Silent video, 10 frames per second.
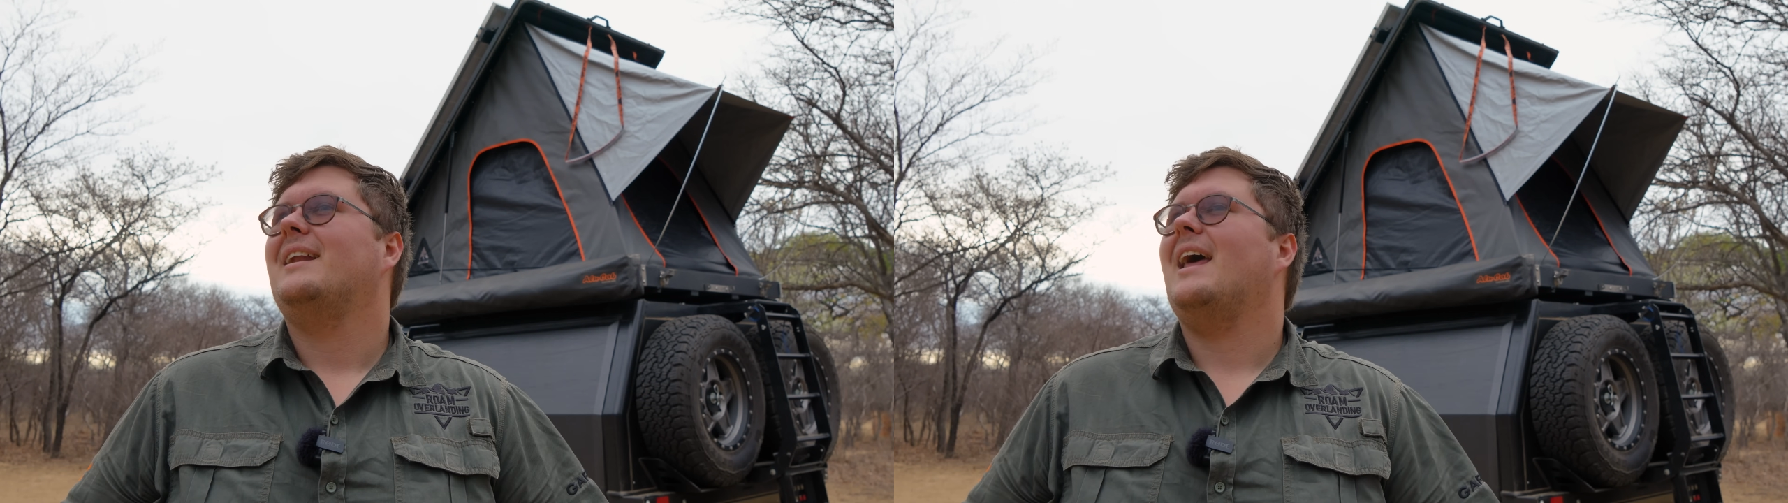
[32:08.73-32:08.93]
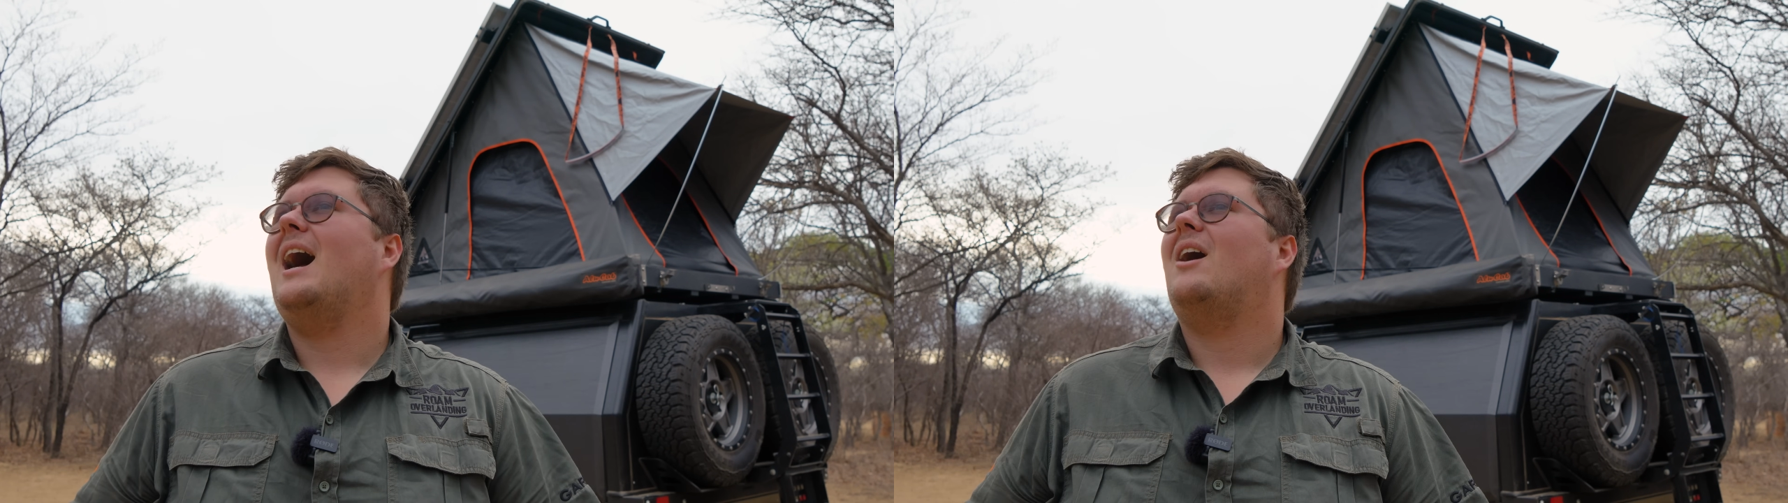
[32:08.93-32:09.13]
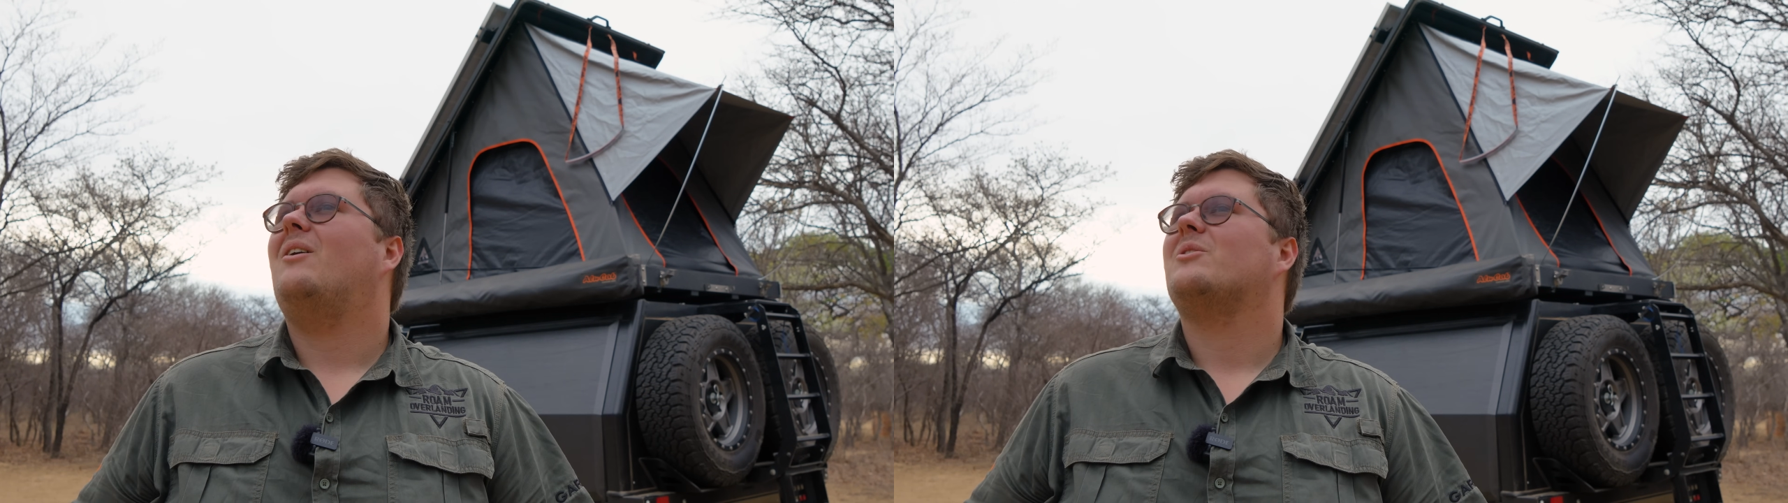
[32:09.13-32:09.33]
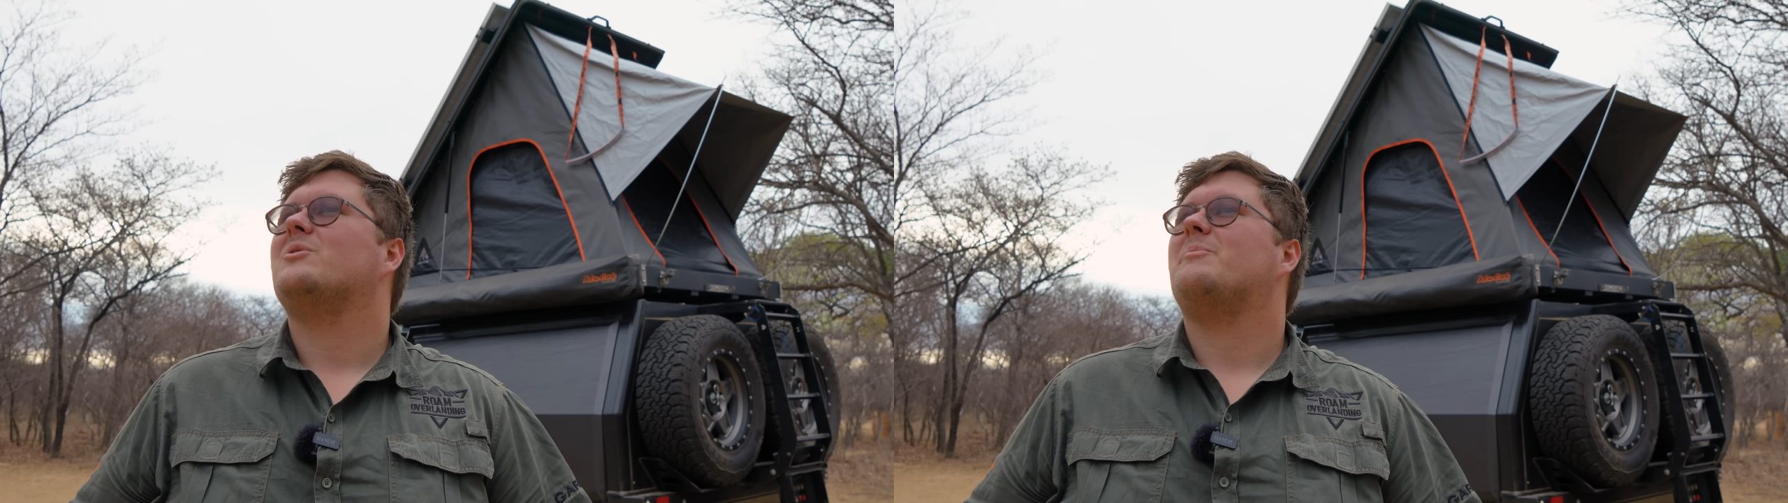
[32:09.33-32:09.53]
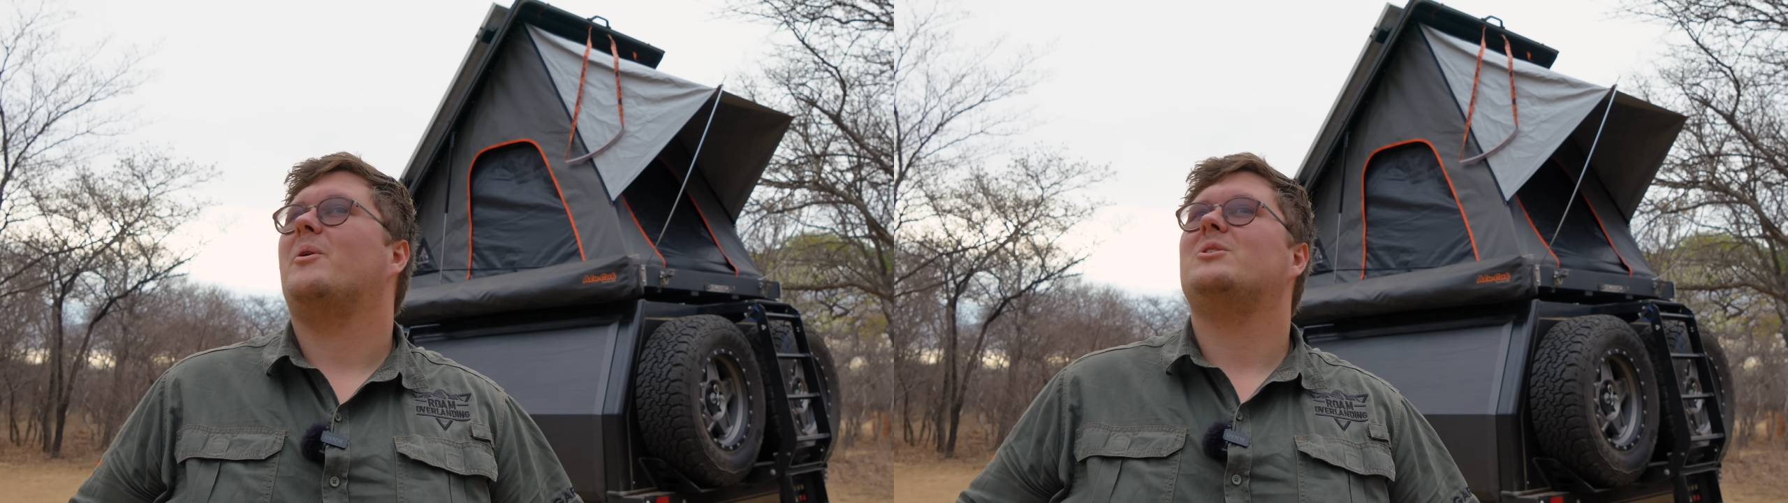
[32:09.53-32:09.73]
now
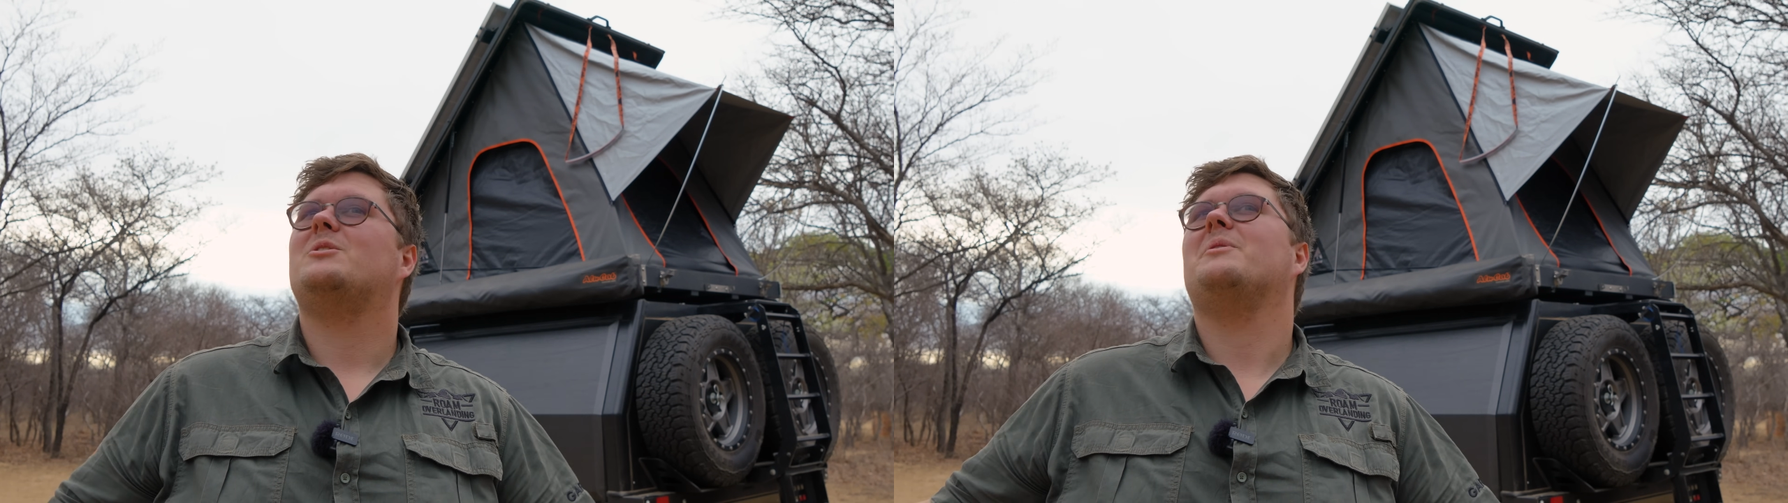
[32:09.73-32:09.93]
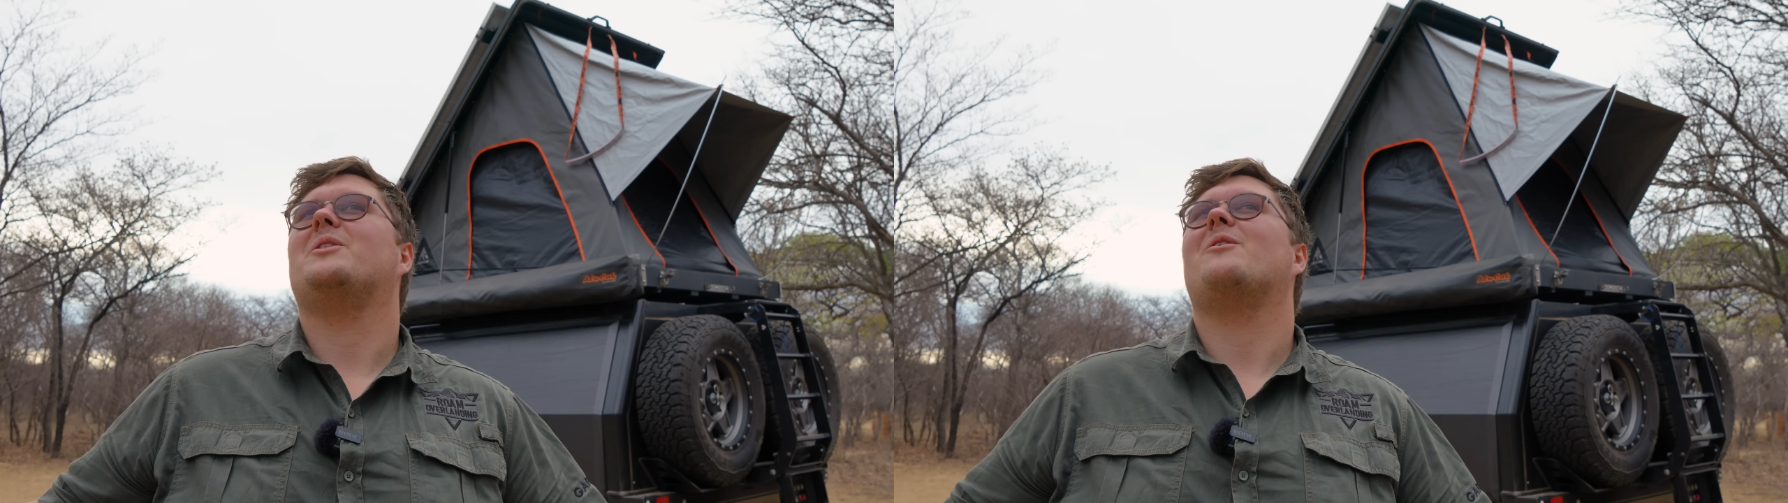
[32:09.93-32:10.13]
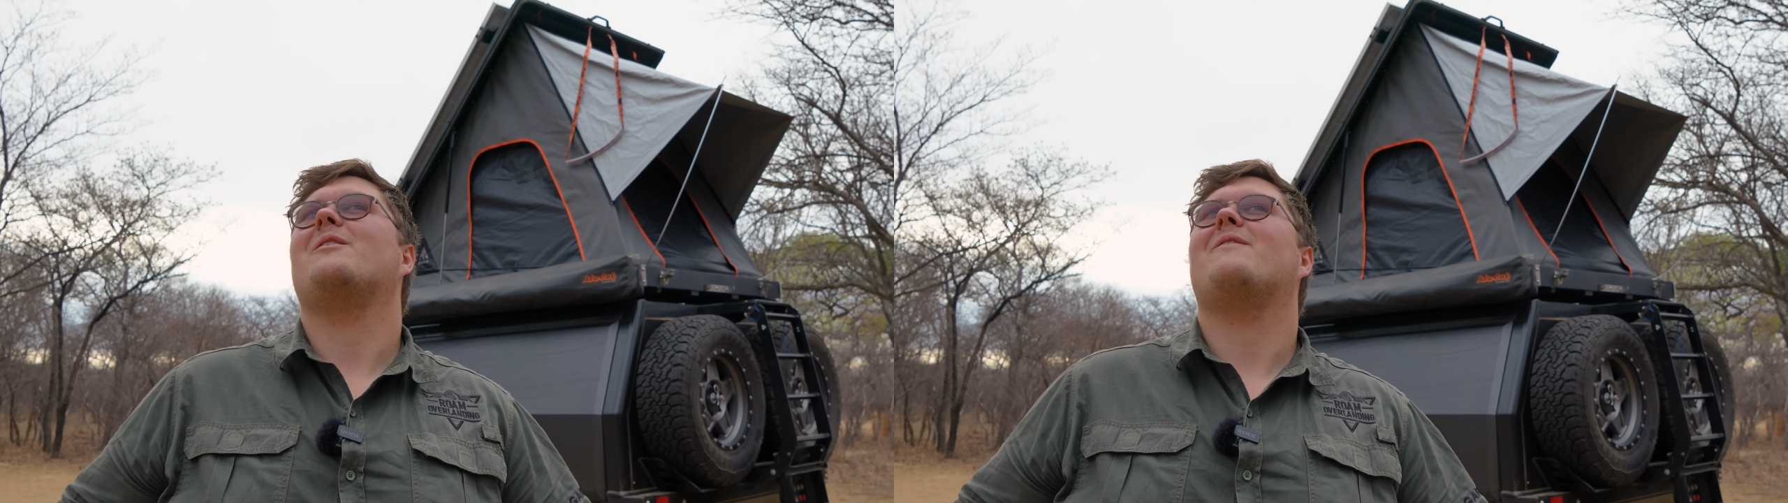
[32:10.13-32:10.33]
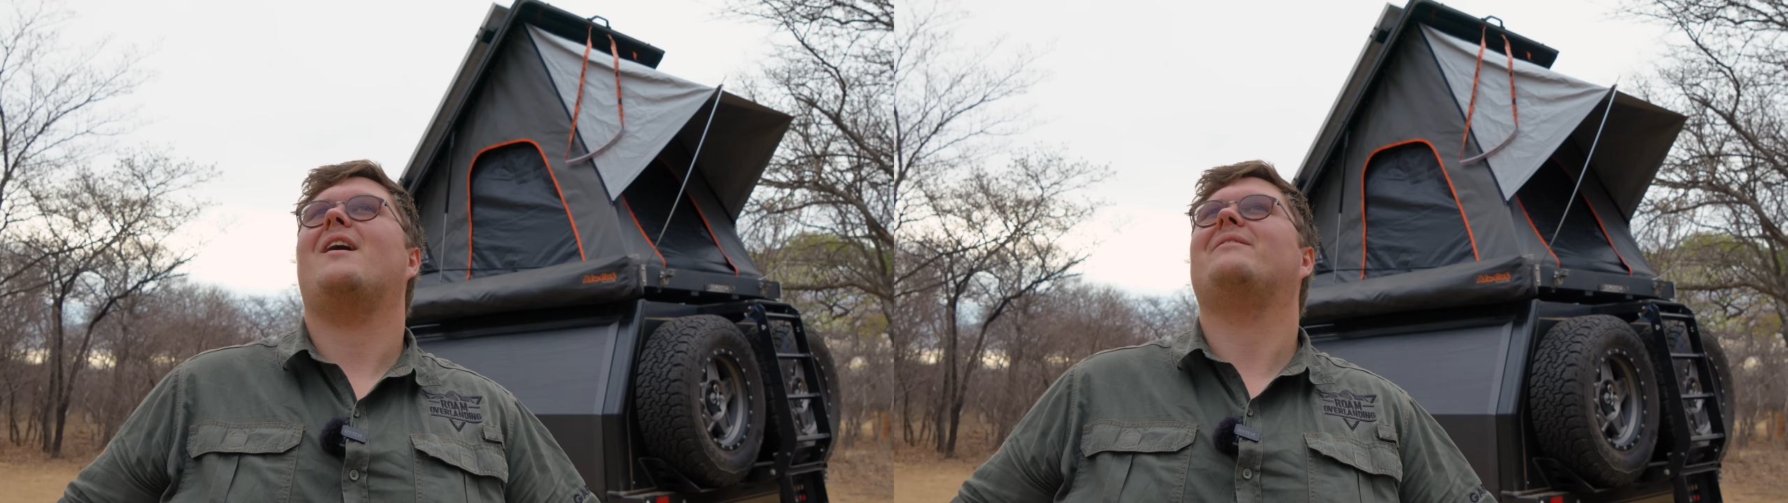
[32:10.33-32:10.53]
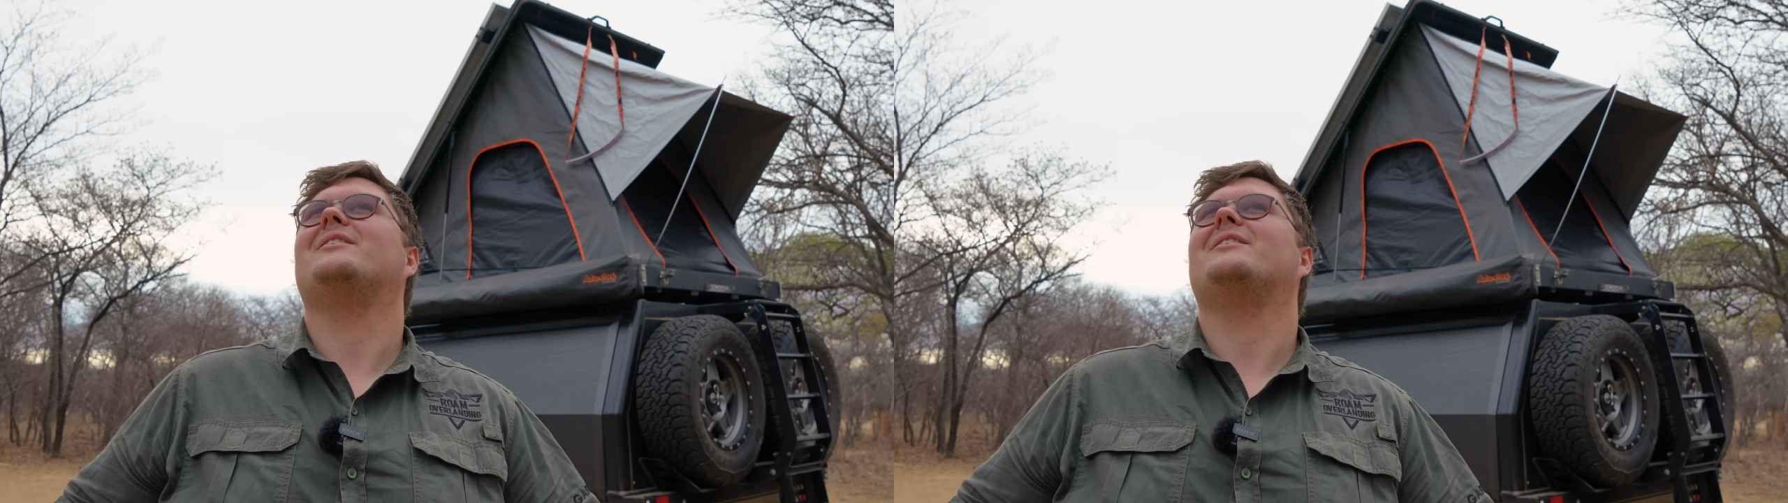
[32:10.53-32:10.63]
it's supposed to be 35